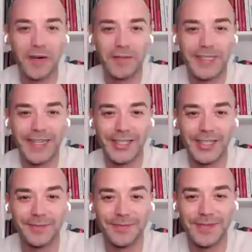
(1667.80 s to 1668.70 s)

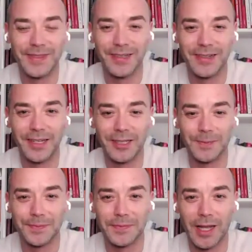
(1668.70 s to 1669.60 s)
invitation. There you go.
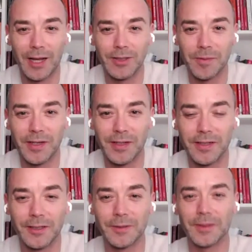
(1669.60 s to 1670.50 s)
Housing
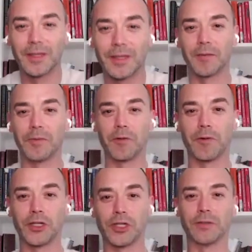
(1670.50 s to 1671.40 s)
minister,
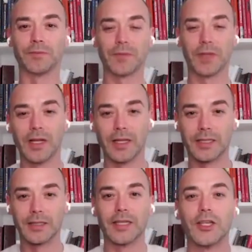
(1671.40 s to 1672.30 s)
immigration.
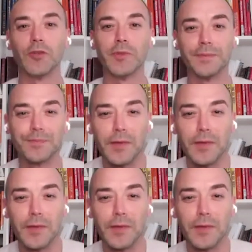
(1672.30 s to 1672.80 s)
Let's all meet.